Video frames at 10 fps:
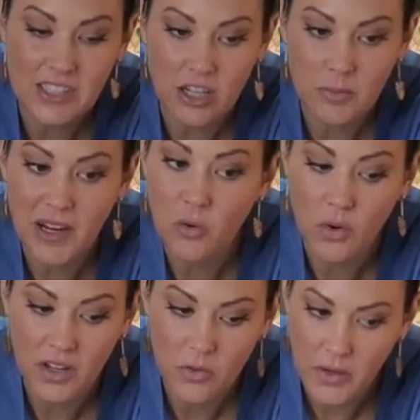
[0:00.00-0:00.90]
talk about
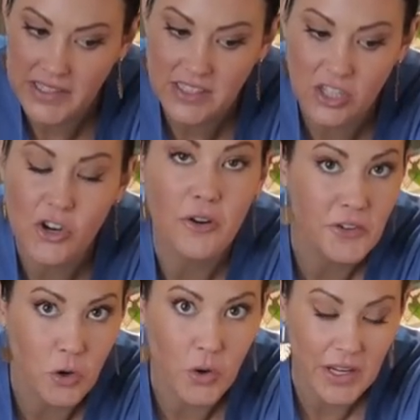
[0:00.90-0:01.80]
one of the ways to know
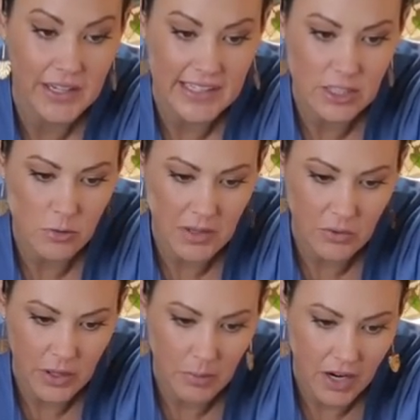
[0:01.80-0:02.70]
if your Hoya needs to be
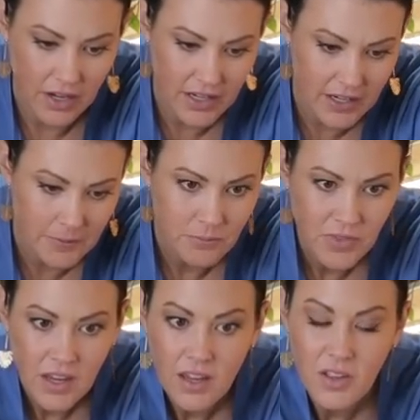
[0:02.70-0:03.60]
repotted.
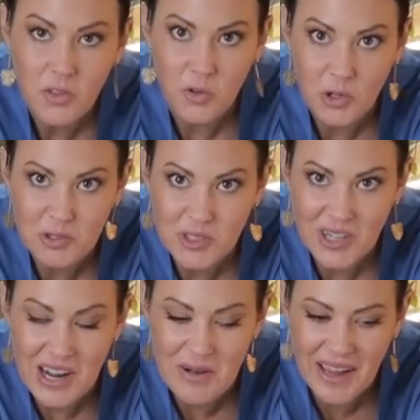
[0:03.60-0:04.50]
The roots are
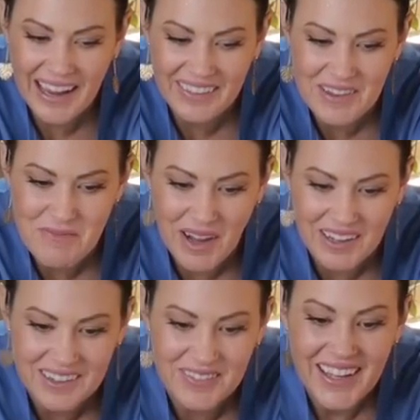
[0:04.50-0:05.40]
coming out the
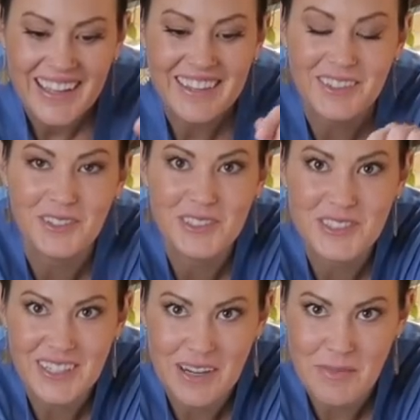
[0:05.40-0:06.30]
bottom. The
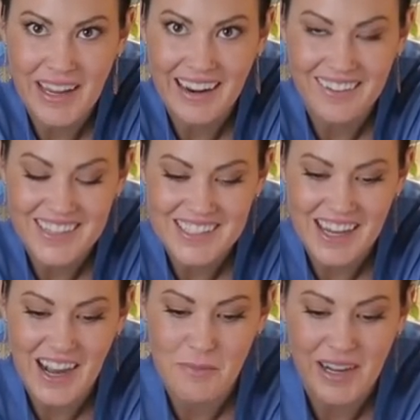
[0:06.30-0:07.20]
roots are coming out the
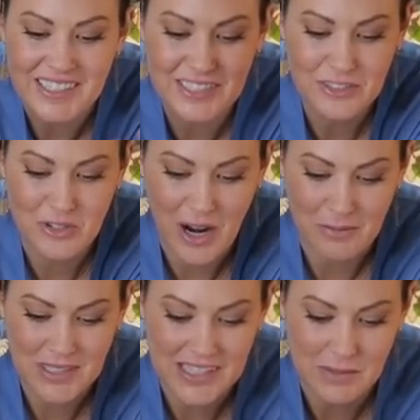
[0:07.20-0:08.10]
top. I just
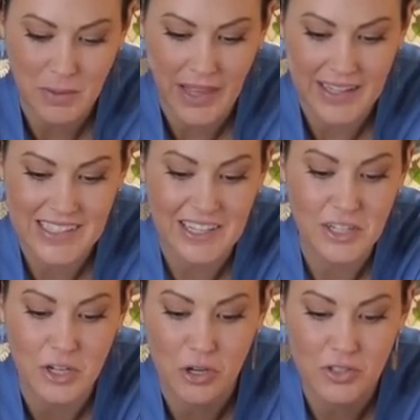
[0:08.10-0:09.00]
dropped this plant
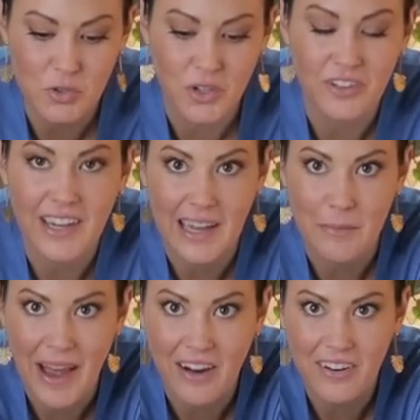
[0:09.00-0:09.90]
and no soil
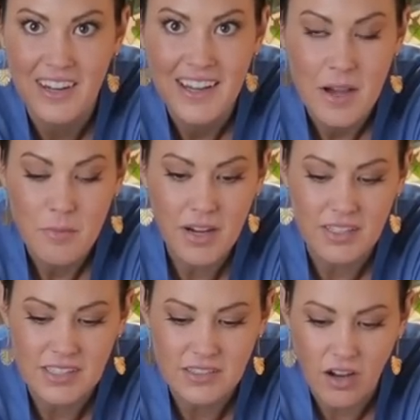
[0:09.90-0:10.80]
came out
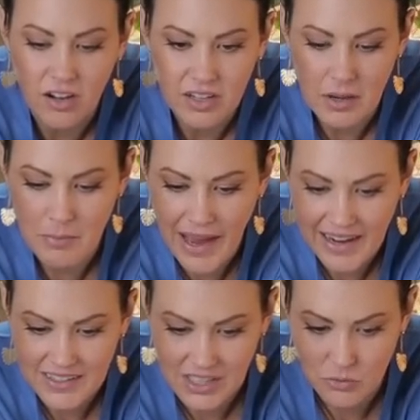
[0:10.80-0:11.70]
because it's all
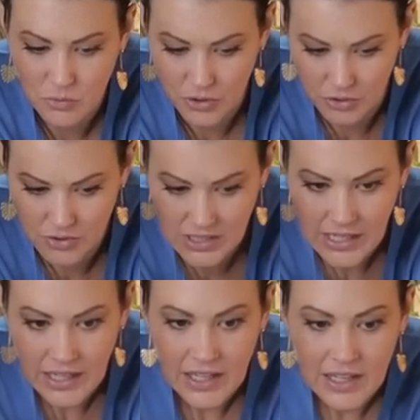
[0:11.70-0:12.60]
compacted roots.
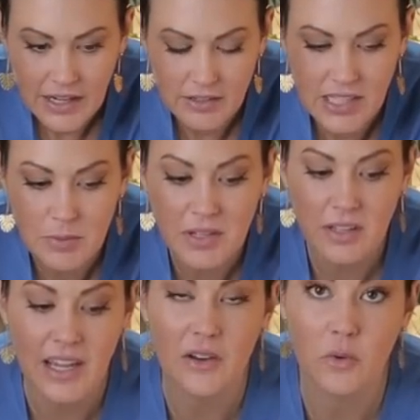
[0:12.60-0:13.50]
Now,
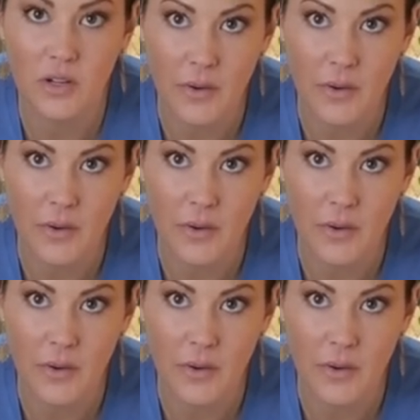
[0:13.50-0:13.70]
typically I would